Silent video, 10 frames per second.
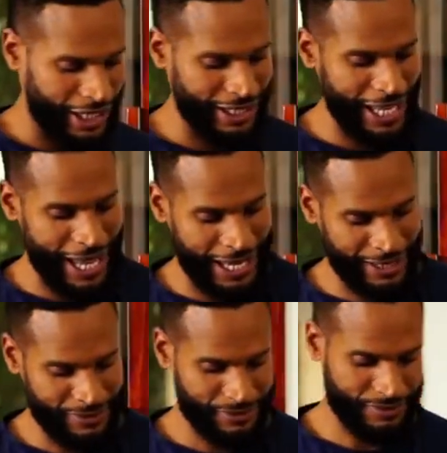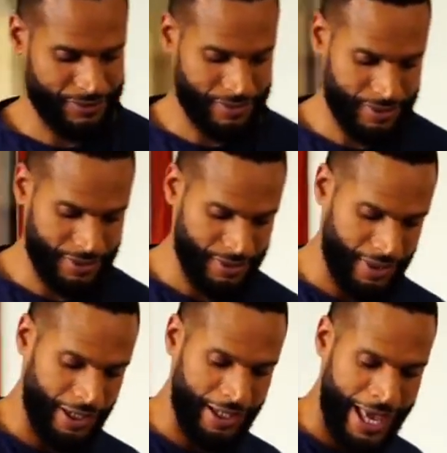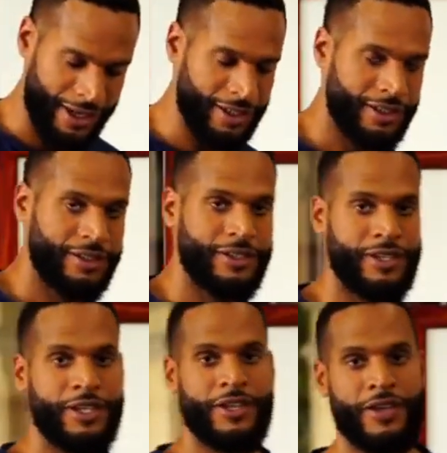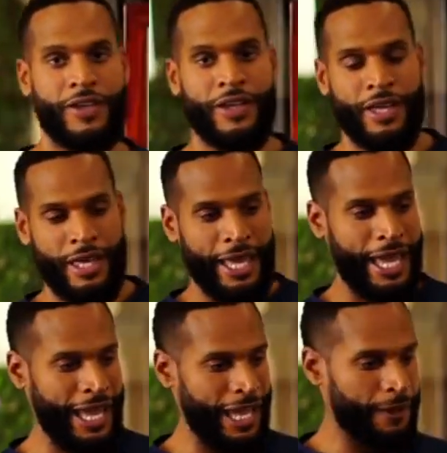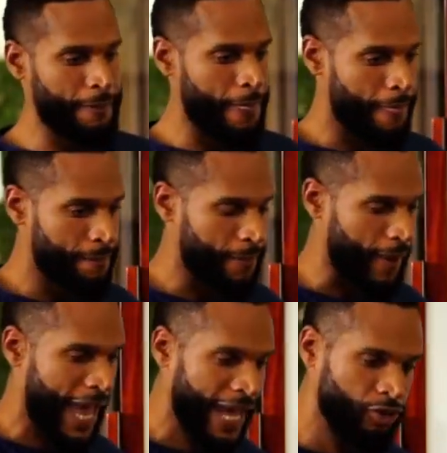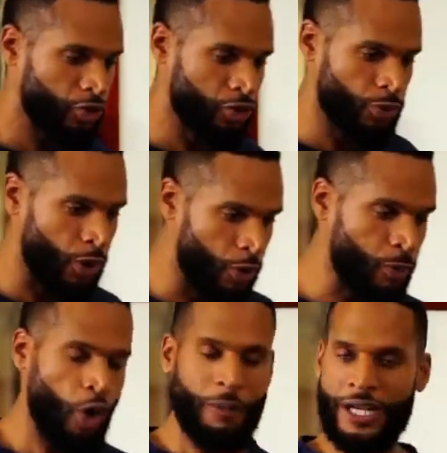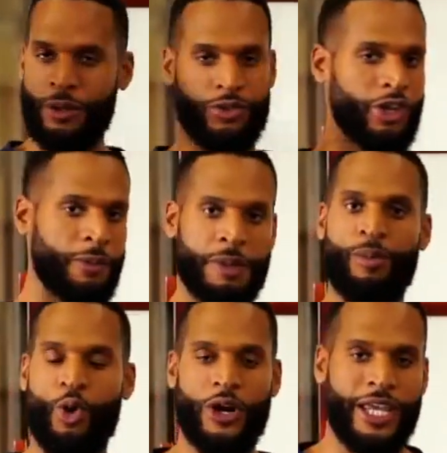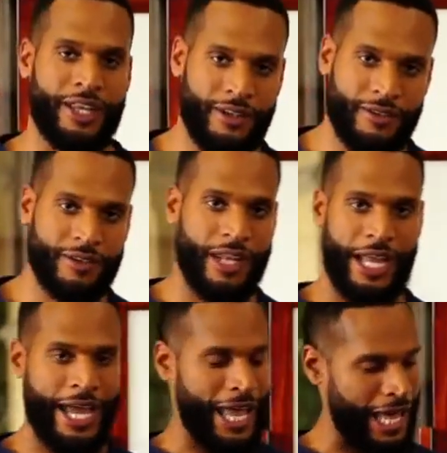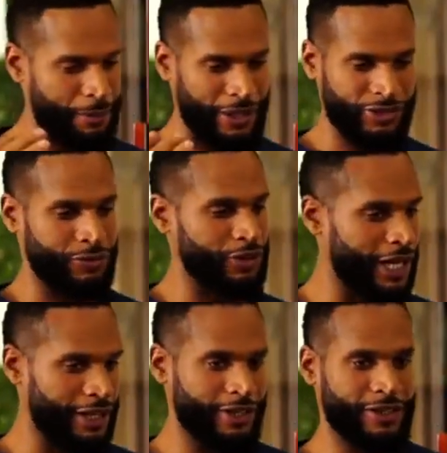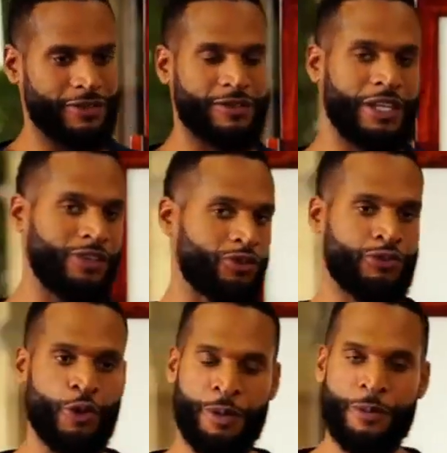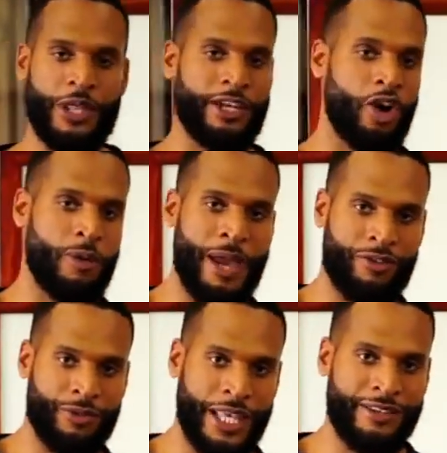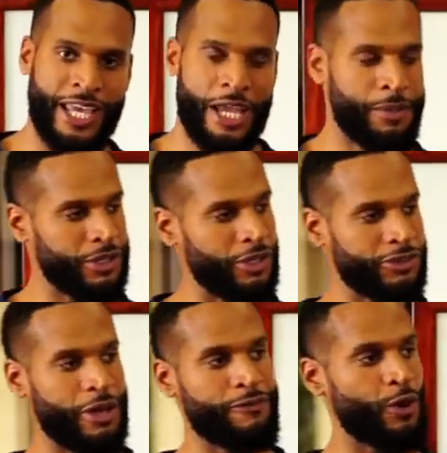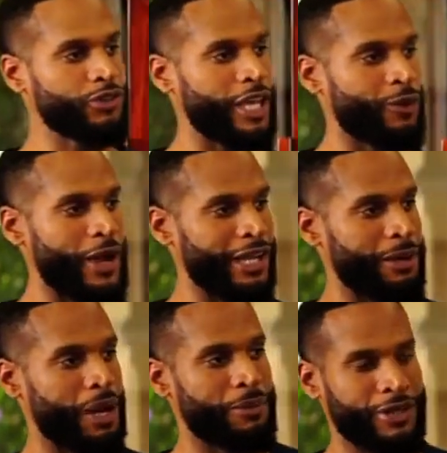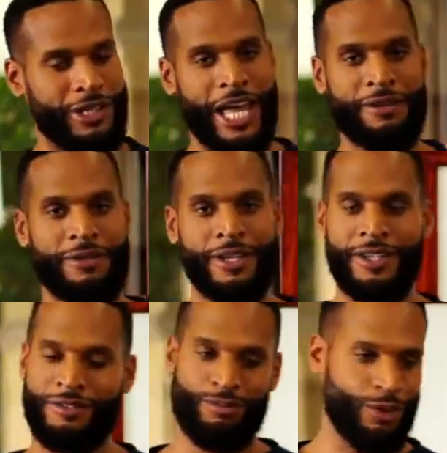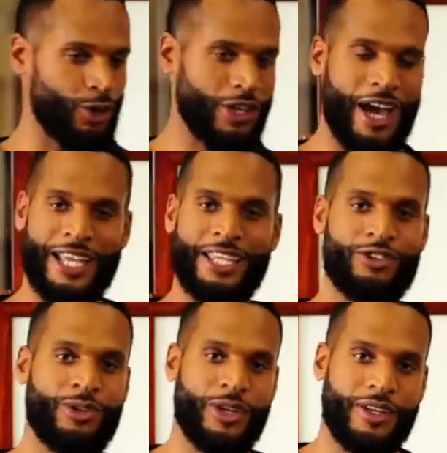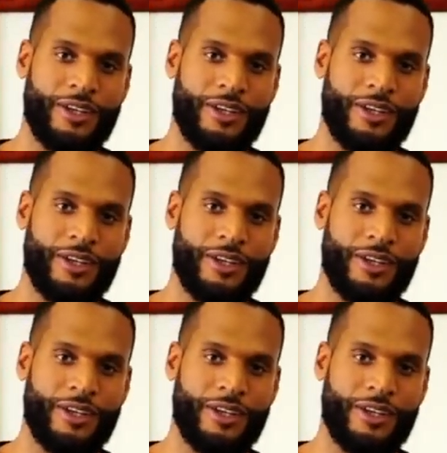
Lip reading: in the A in Atlanta. And as usual, more money was going to be pouring in. Like, I had my stuff together. There's a few people that know me back from that day, but there are some folks hanging around, like my brother Life, knows how I get to it.